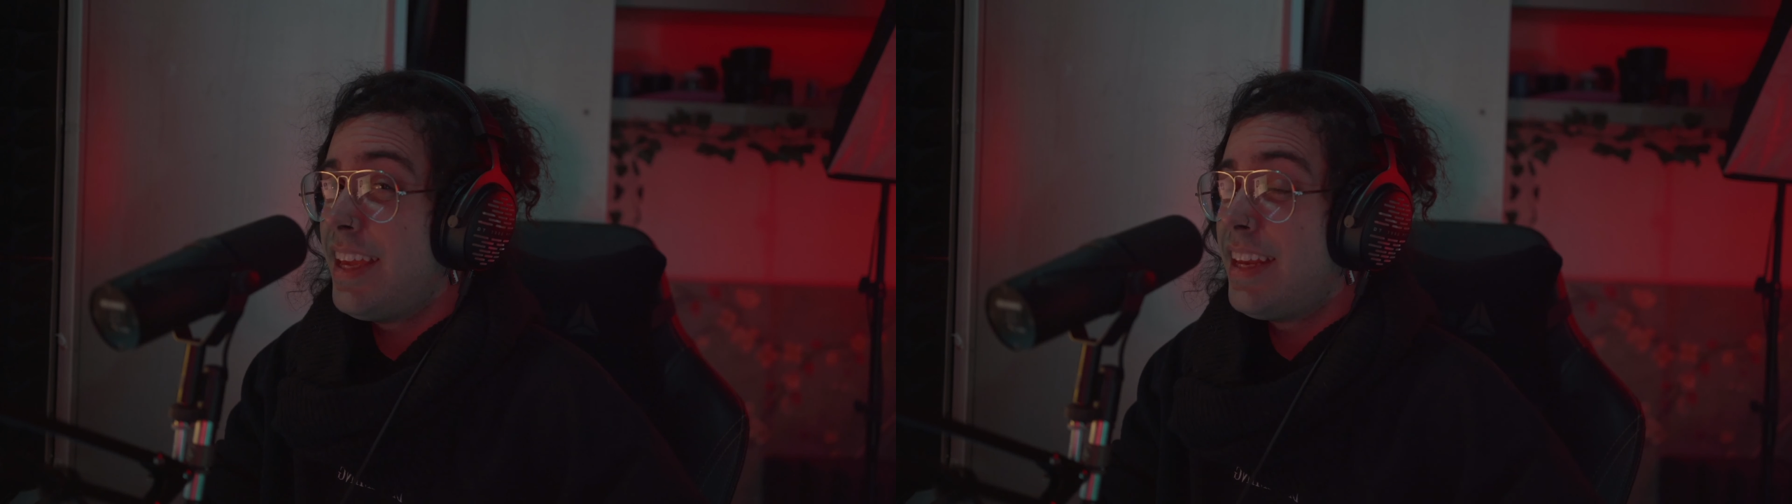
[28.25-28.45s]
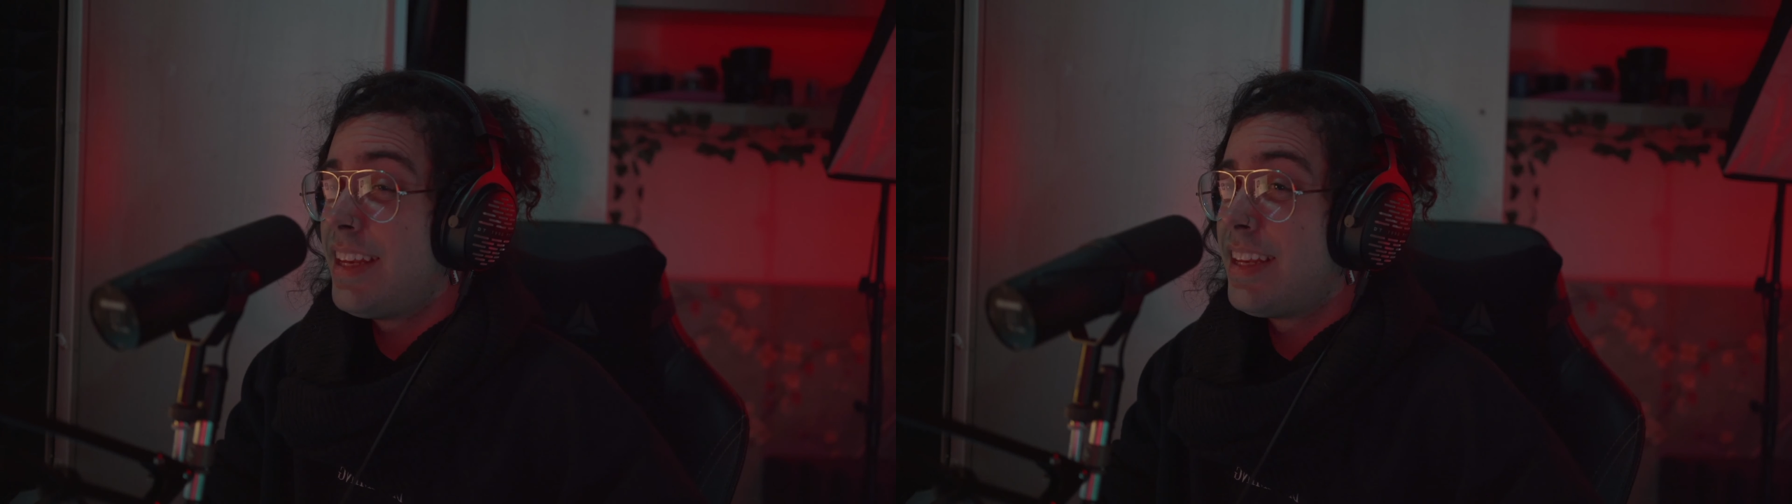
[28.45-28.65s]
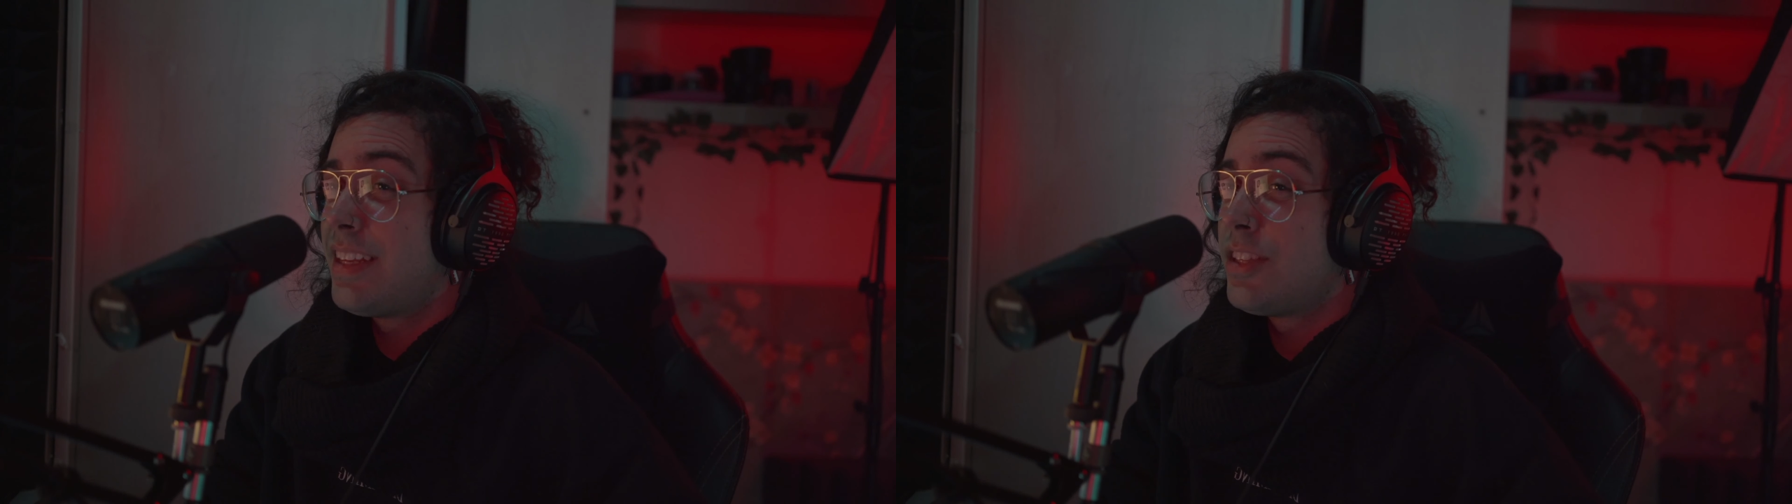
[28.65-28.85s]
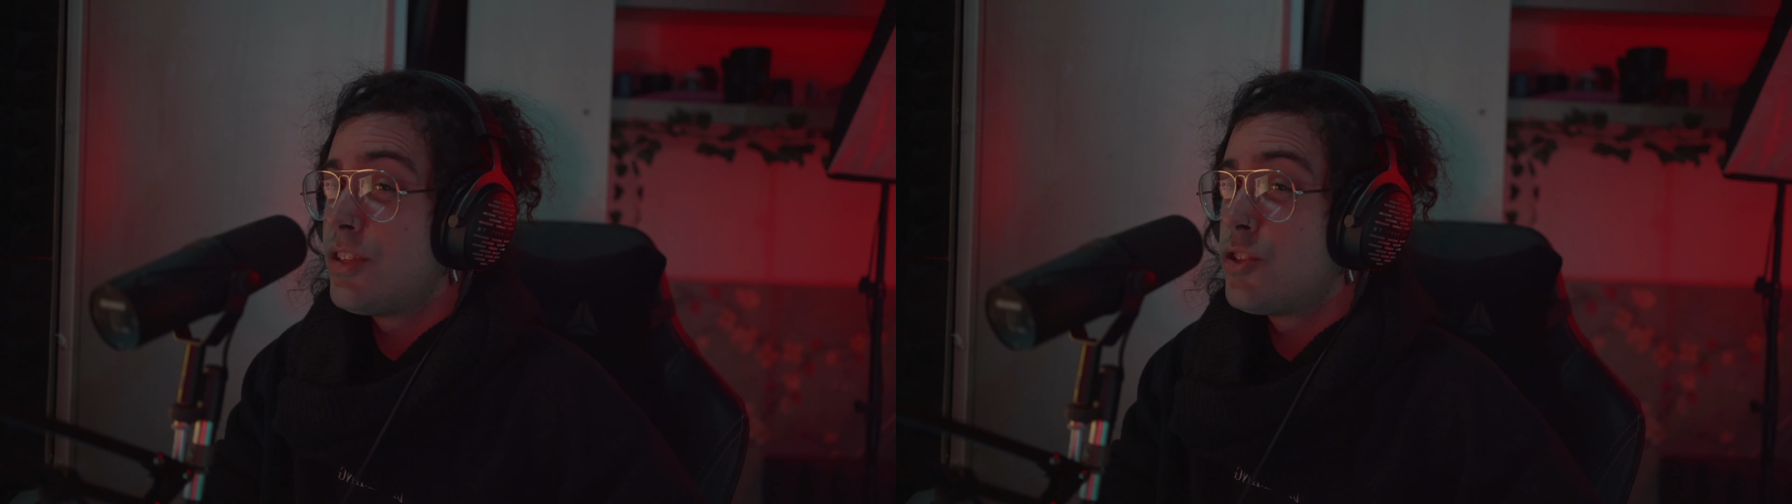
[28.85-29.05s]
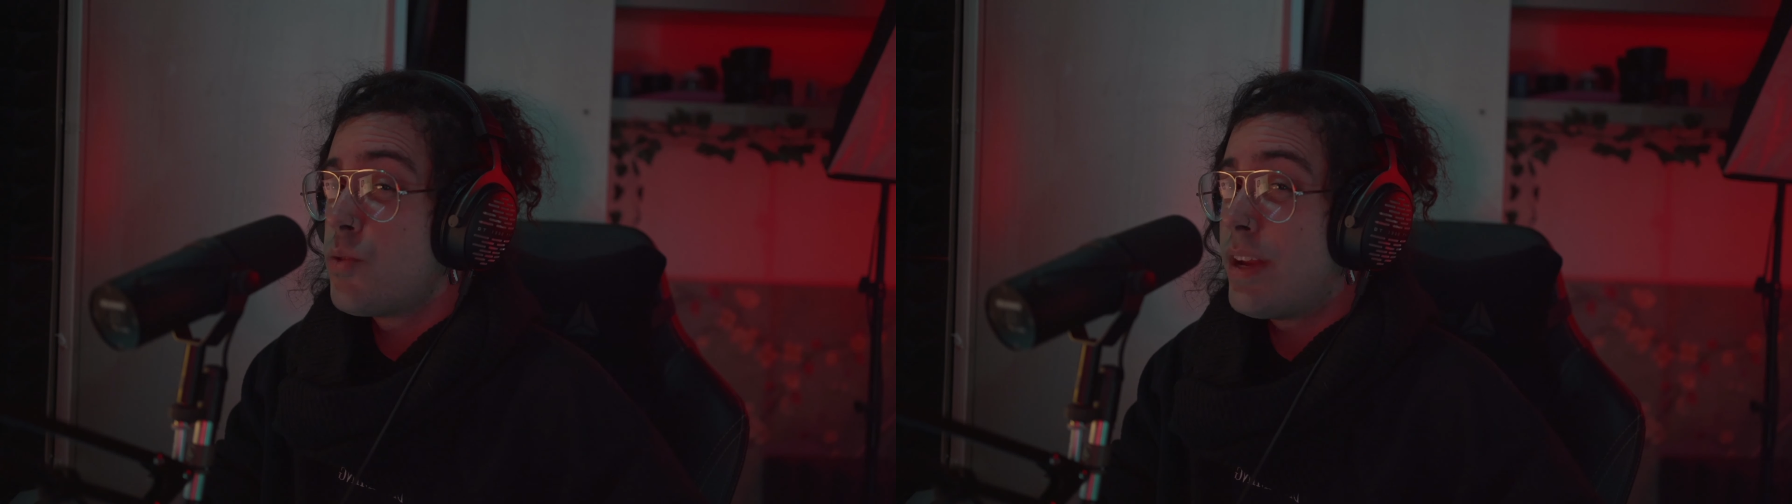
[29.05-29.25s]

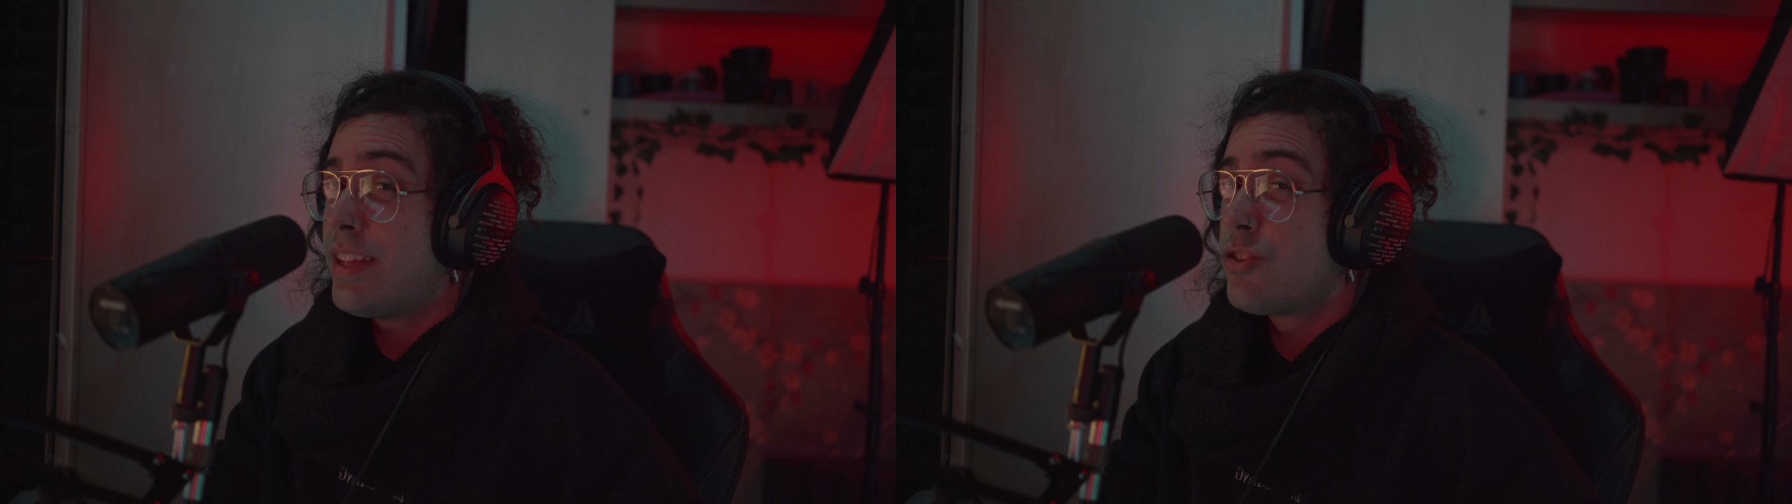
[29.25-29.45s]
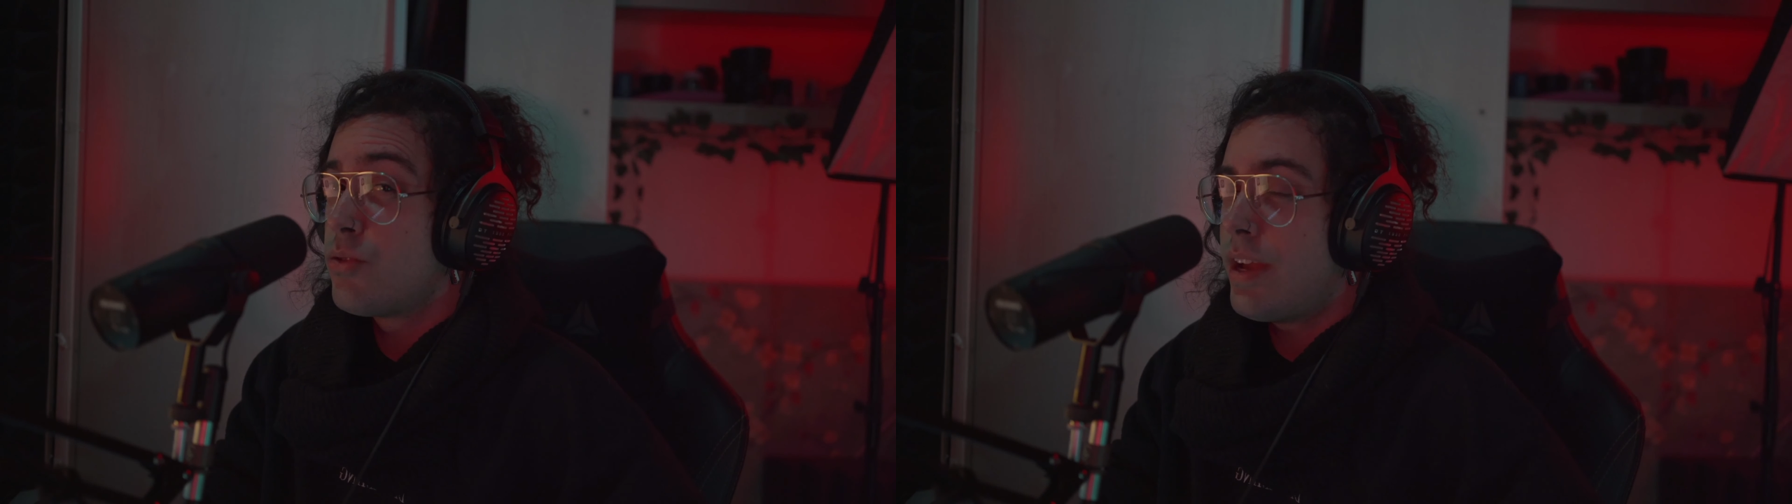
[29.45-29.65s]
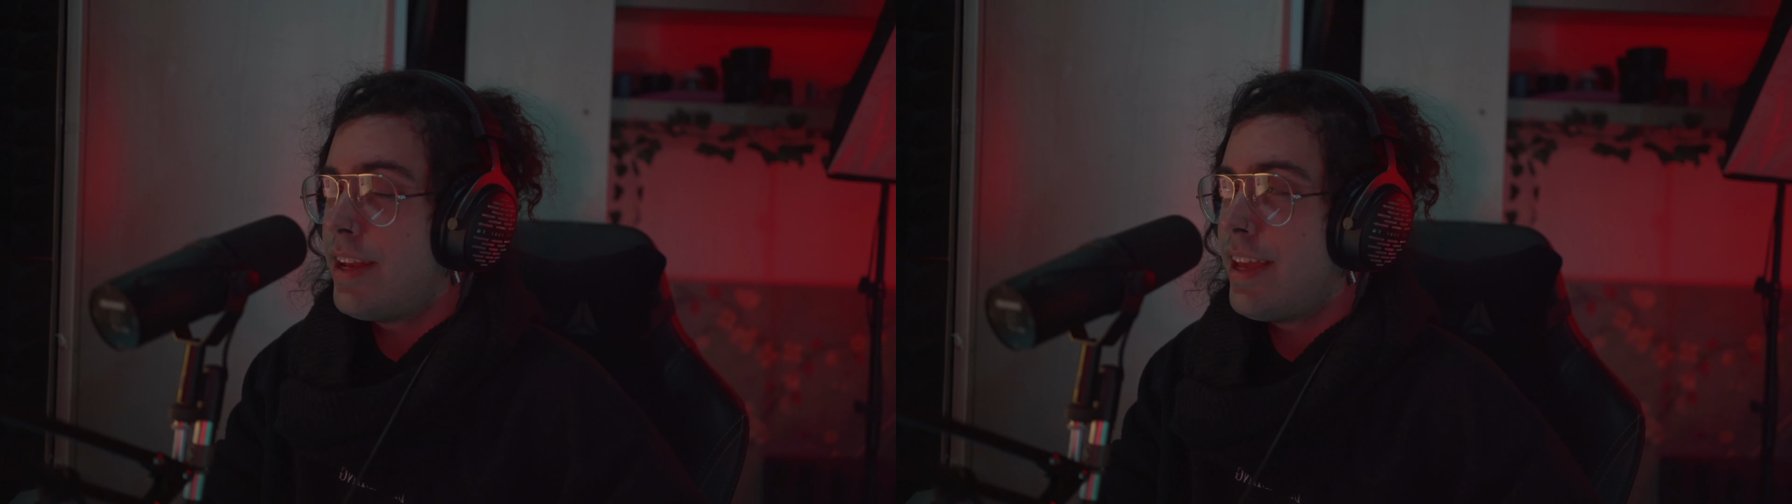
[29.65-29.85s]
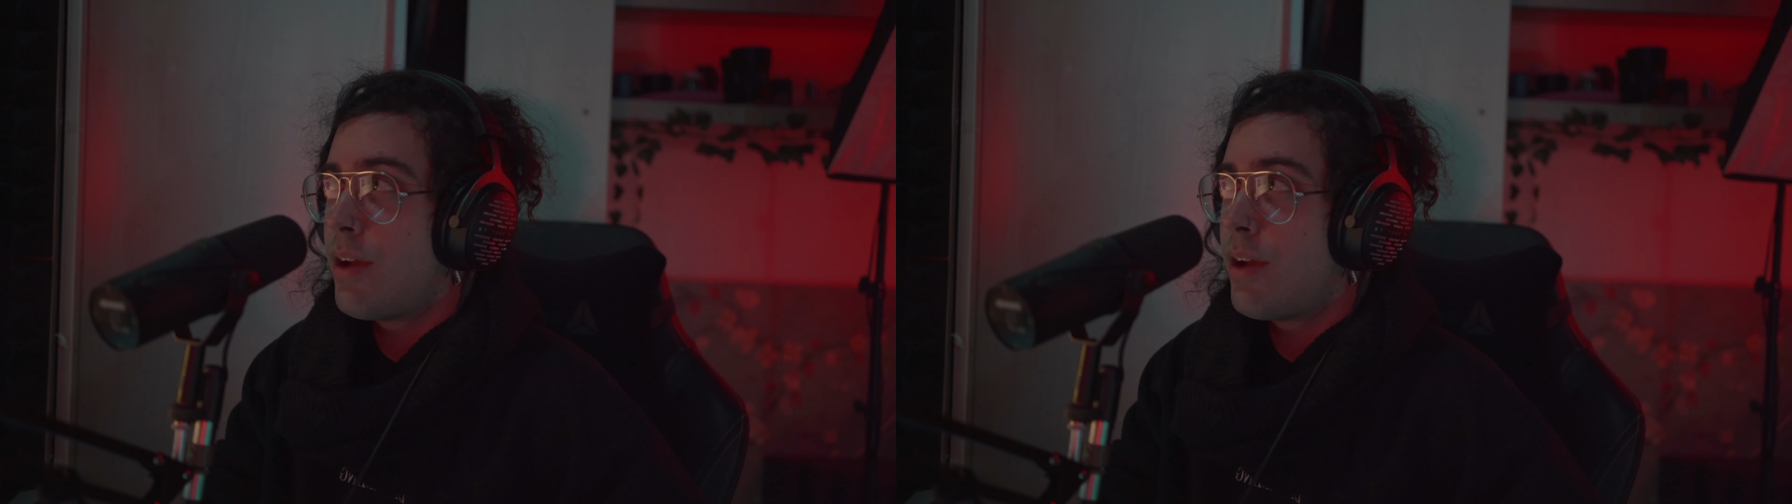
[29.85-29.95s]
In 2020,